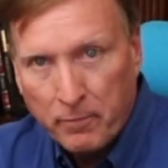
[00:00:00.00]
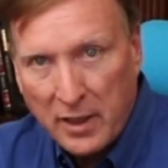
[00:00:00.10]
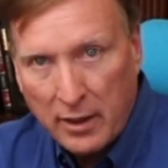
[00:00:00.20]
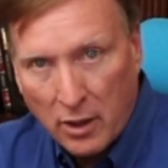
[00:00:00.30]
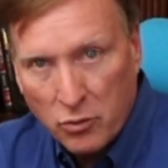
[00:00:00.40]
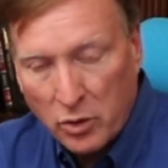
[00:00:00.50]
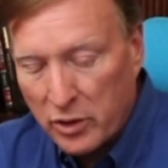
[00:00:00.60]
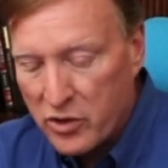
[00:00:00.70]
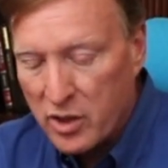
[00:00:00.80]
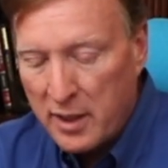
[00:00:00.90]
In other
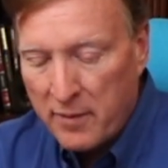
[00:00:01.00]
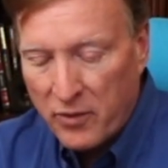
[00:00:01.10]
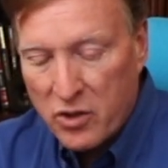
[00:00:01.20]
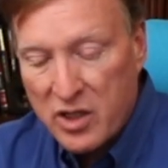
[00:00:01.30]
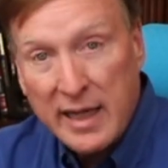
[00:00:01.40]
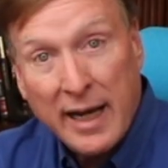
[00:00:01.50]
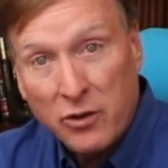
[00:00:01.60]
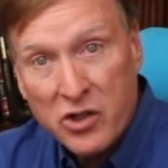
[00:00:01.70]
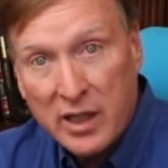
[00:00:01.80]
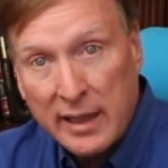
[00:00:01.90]
words, there's the
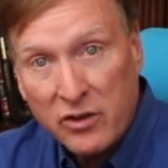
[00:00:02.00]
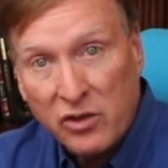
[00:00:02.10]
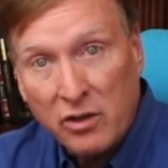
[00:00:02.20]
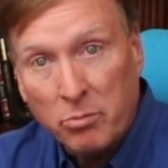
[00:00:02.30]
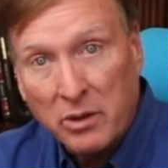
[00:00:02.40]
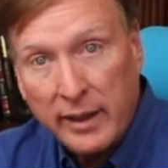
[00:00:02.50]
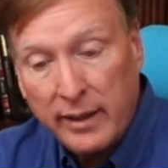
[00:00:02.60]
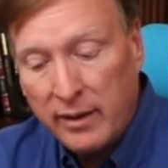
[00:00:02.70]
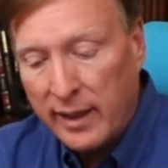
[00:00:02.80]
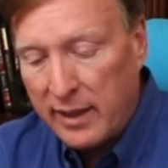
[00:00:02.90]
outer stainless steel
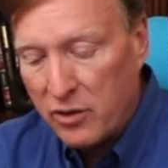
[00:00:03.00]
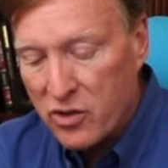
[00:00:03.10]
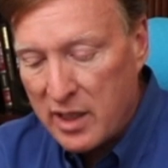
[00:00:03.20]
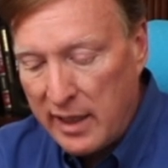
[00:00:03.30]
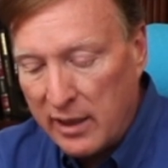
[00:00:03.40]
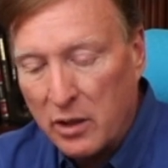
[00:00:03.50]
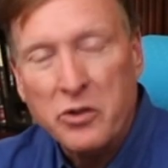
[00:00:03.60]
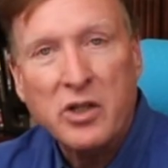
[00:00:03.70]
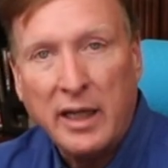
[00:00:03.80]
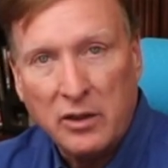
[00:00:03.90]
braid, and there's the inner
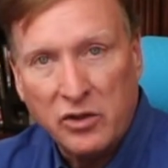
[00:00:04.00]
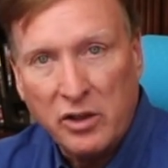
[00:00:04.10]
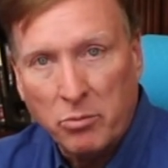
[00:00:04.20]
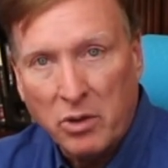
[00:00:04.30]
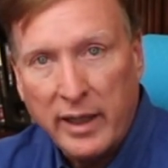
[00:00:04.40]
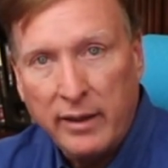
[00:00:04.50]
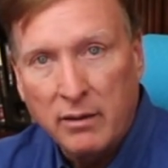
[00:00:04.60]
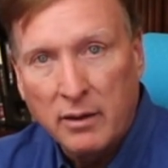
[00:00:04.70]
stainless steel braid.